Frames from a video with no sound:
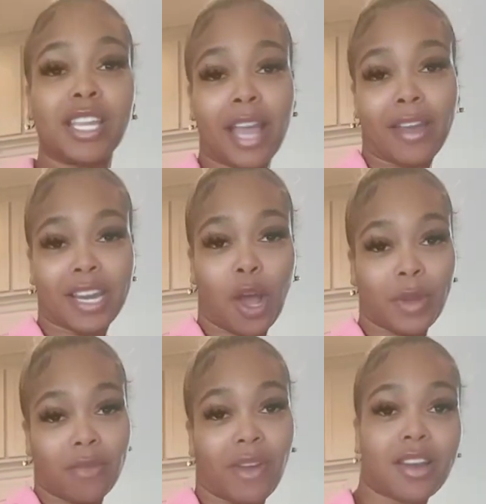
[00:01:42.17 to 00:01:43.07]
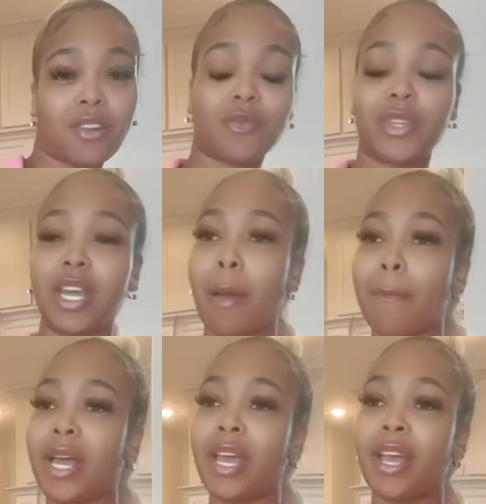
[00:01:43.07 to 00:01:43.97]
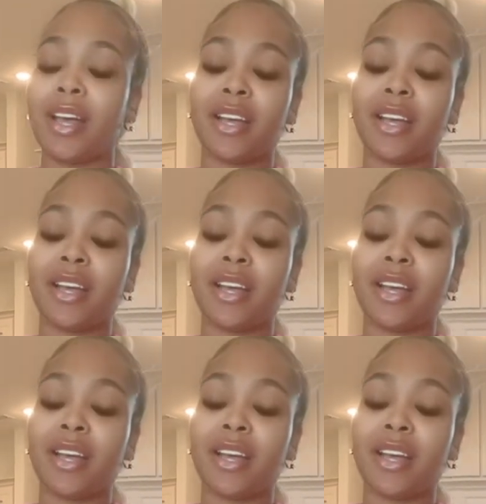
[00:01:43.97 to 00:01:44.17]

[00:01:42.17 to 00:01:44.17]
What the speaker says: Y'all get on me if I don't. But